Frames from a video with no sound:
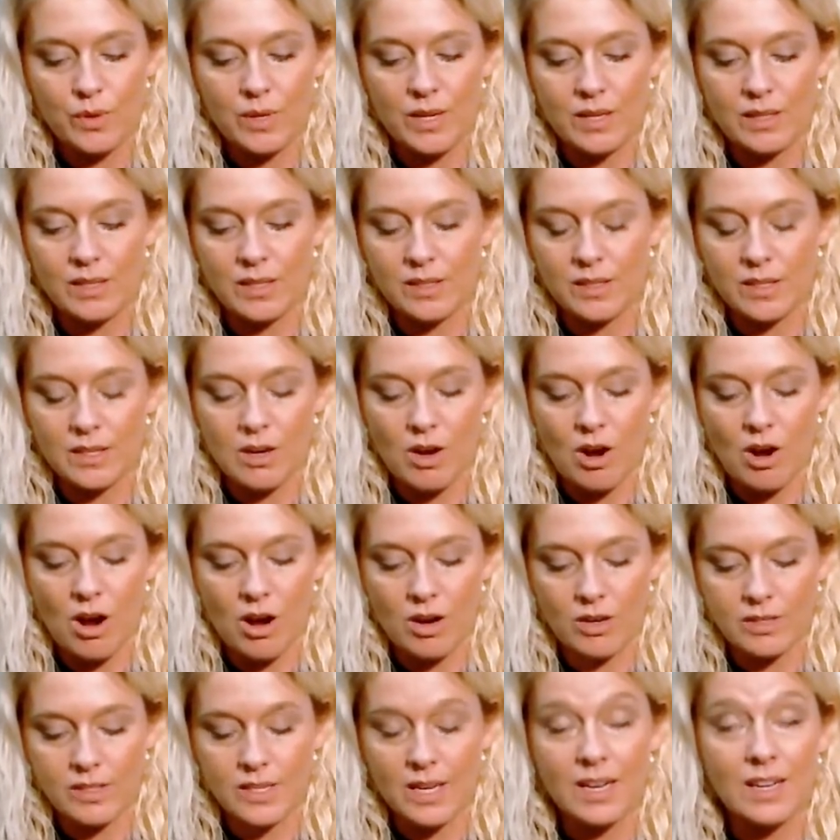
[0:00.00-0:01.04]
It doesn't
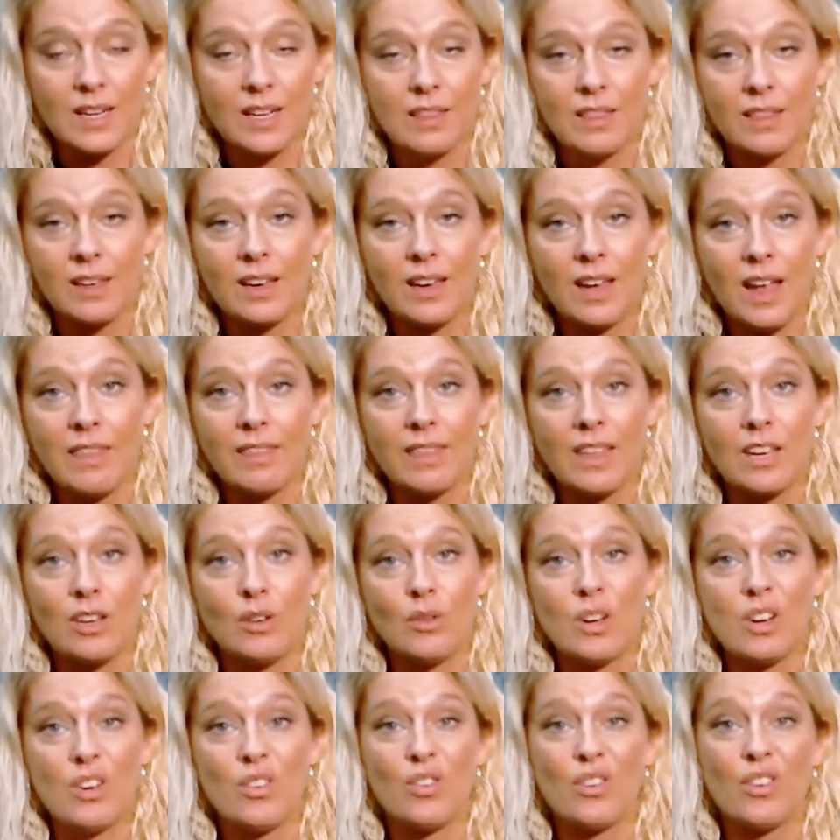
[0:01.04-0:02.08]
cost anything, and then you
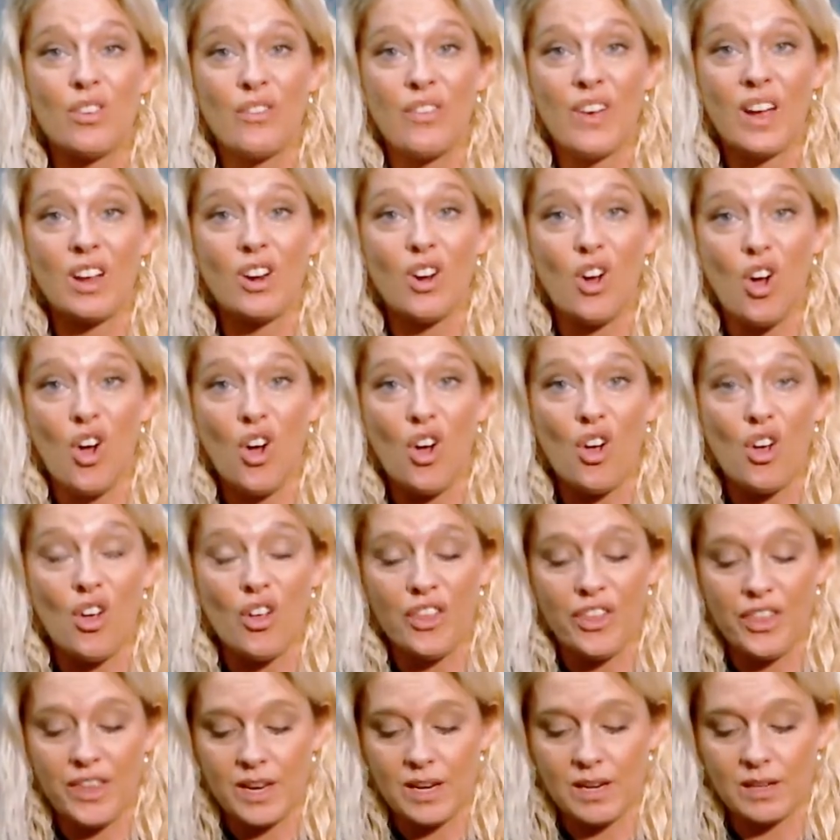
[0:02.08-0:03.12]
get notified all
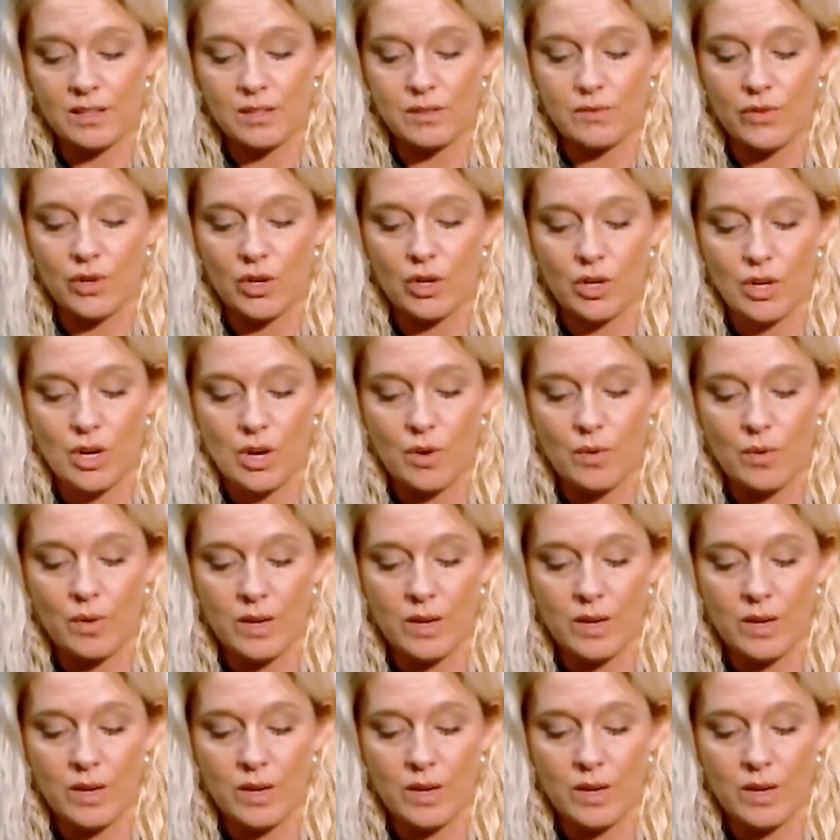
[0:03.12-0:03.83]
things Virgo.